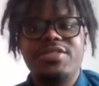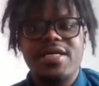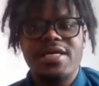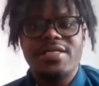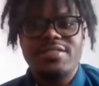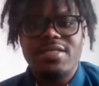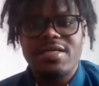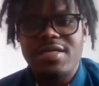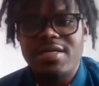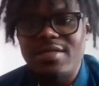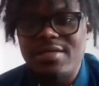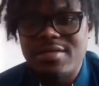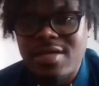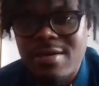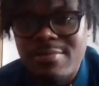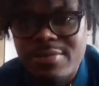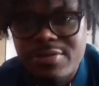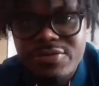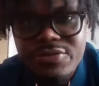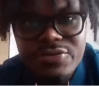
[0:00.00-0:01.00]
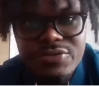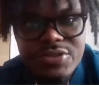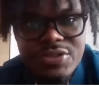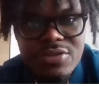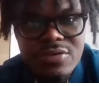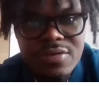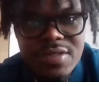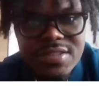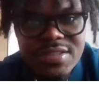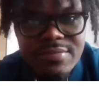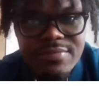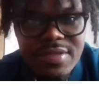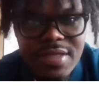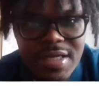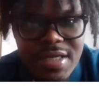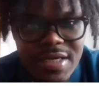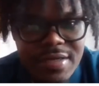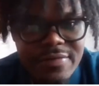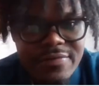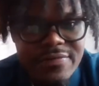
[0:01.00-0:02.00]
you guys coming through, showing us some
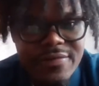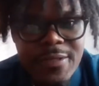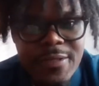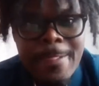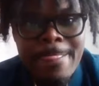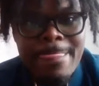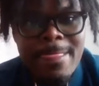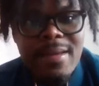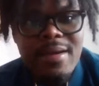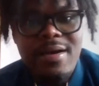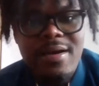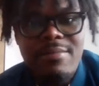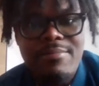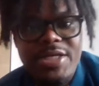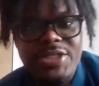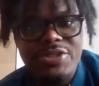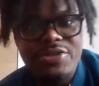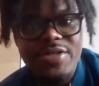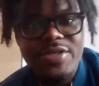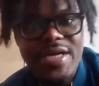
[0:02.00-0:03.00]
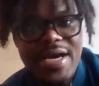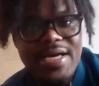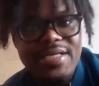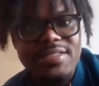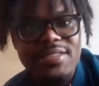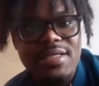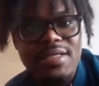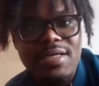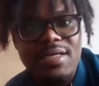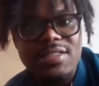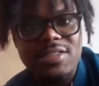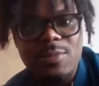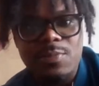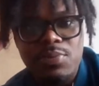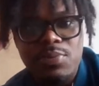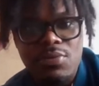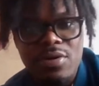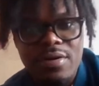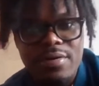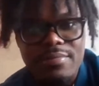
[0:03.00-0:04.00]
love. Make sure you guys
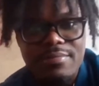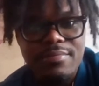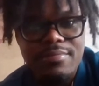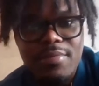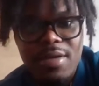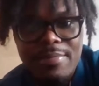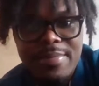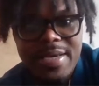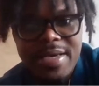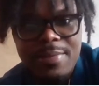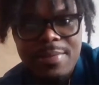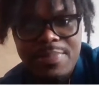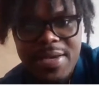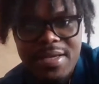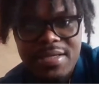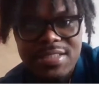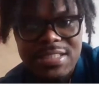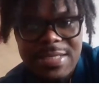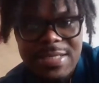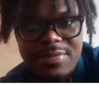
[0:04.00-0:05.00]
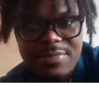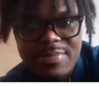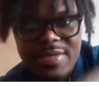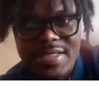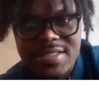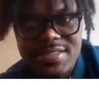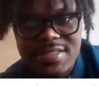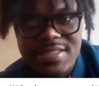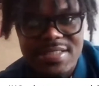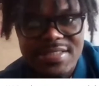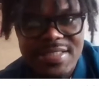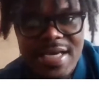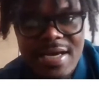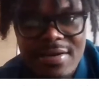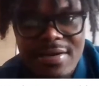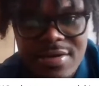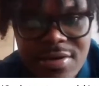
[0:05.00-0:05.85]
support my man Panda Supplements. Discount